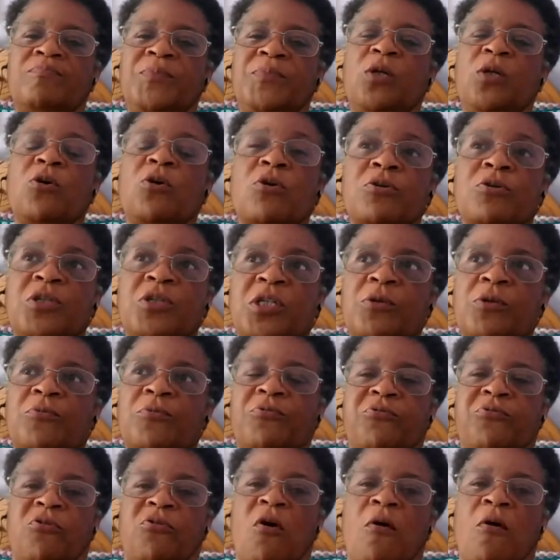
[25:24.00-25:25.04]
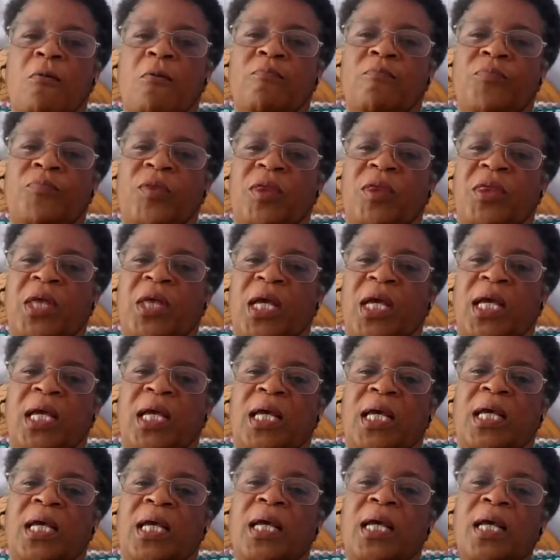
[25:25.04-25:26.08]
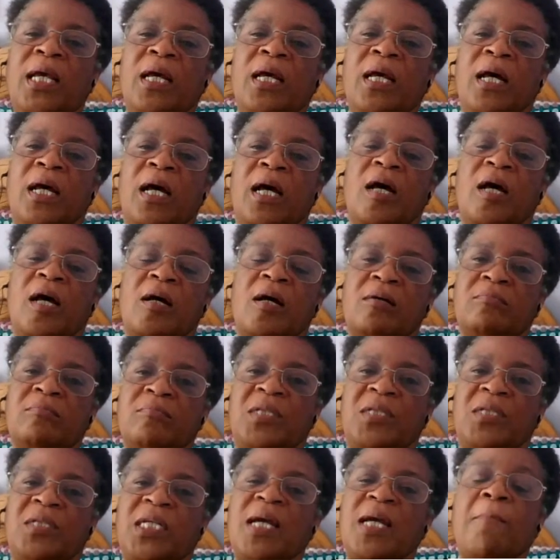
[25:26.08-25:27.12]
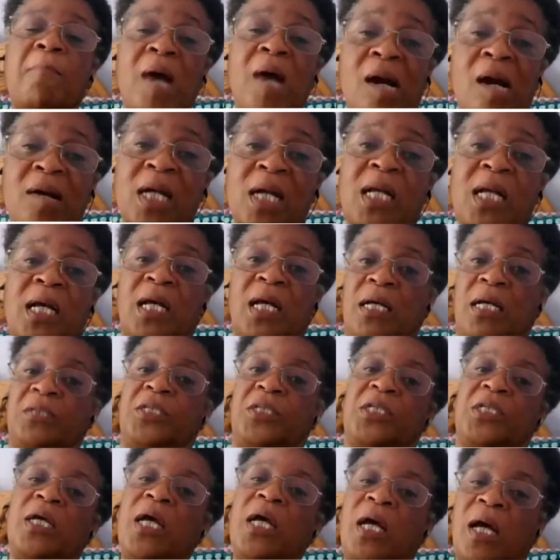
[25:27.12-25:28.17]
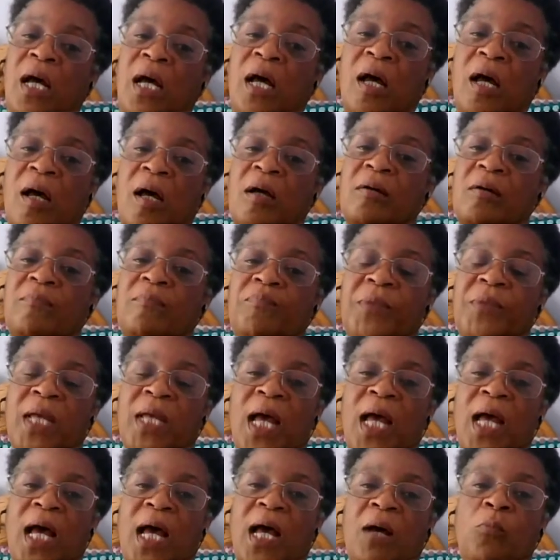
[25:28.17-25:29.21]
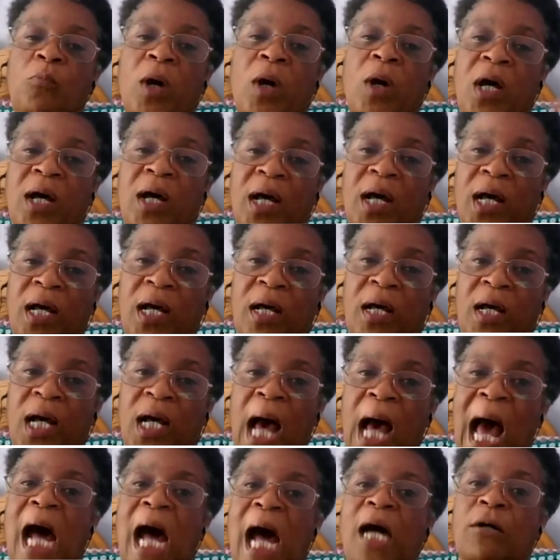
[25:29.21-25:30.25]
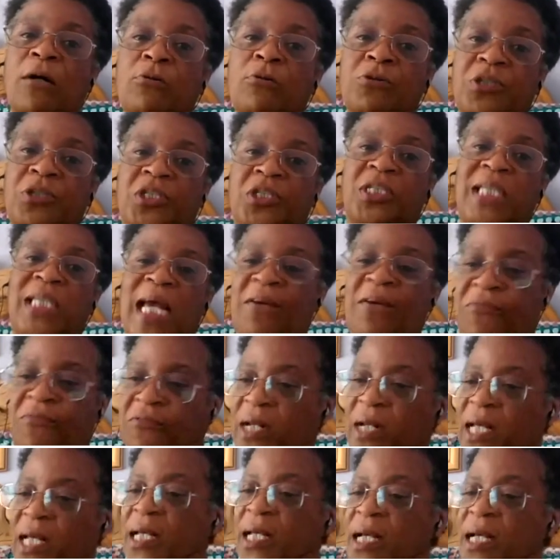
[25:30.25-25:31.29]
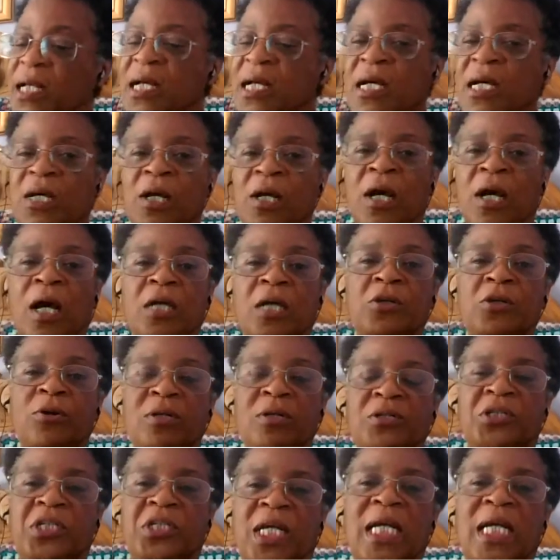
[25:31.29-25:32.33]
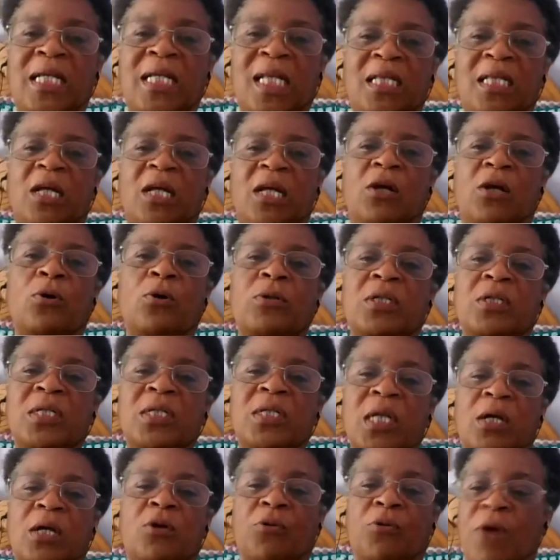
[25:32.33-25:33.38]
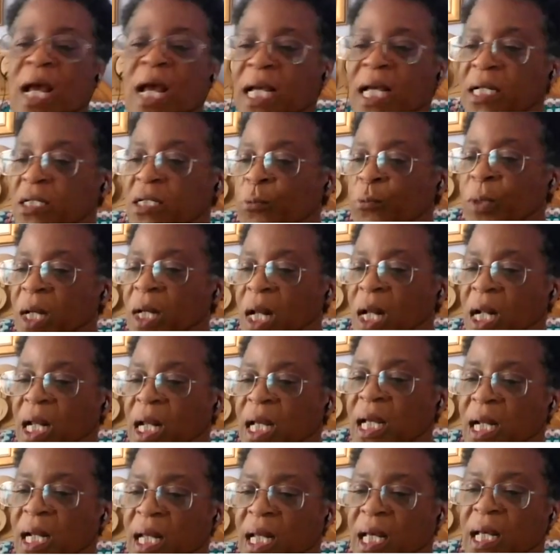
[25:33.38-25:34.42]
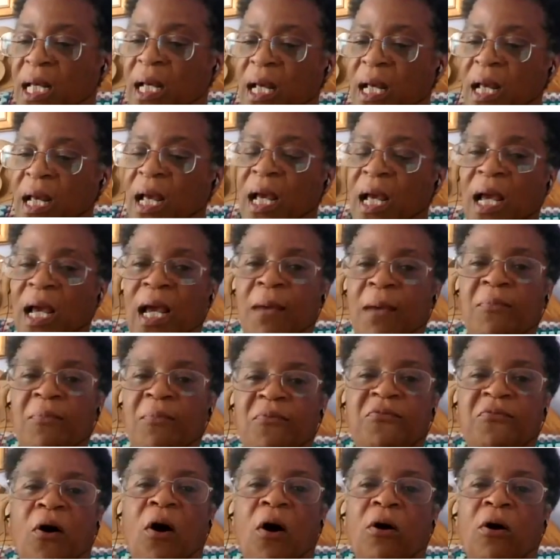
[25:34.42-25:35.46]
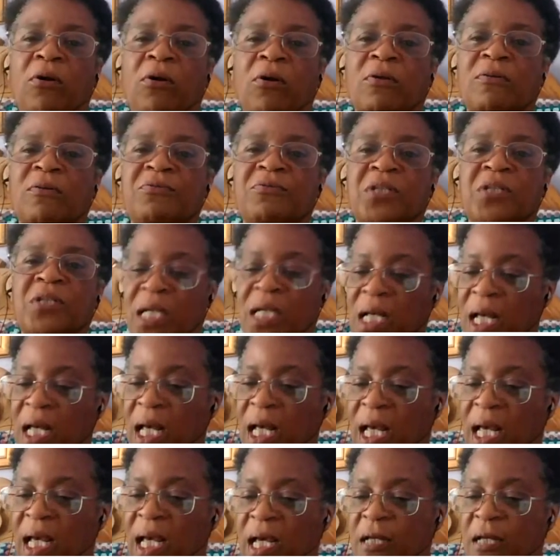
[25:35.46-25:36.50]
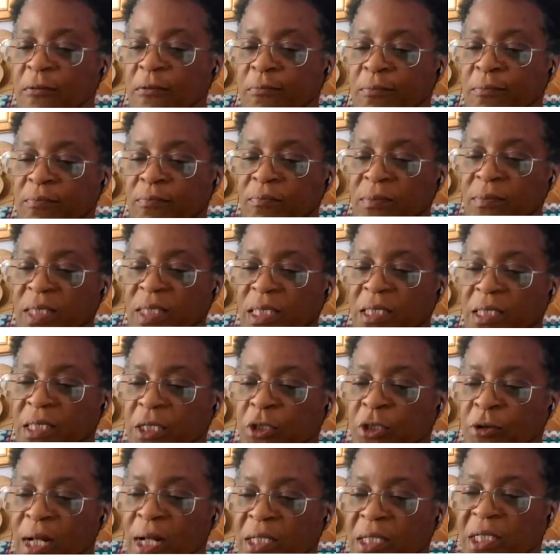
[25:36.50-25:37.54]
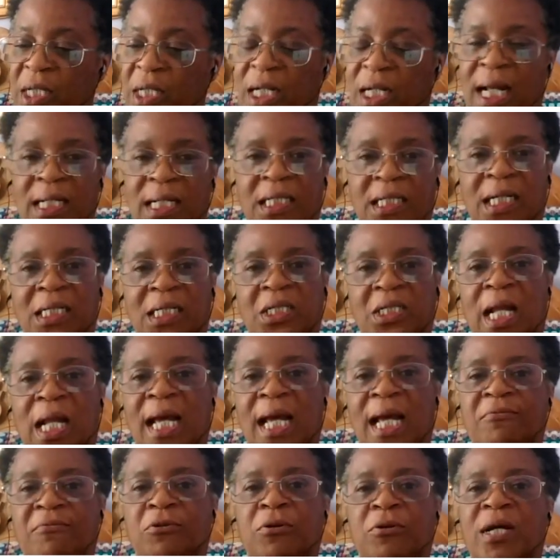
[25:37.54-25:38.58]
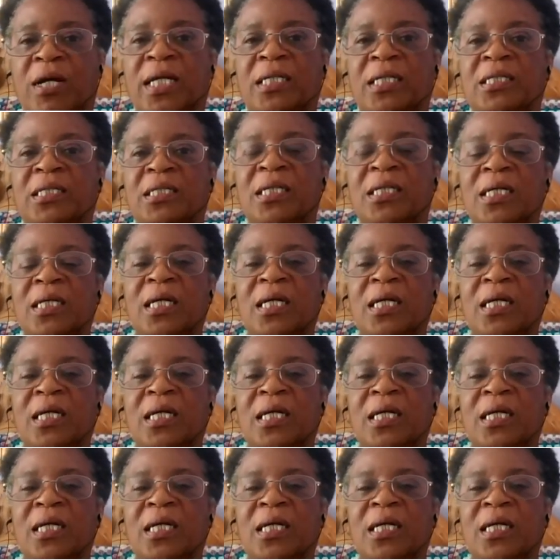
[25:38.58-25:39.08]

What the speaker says: goods from the Americas were housed safely. You can see that the good and the great were clearly involved in the transatlantic slave trade.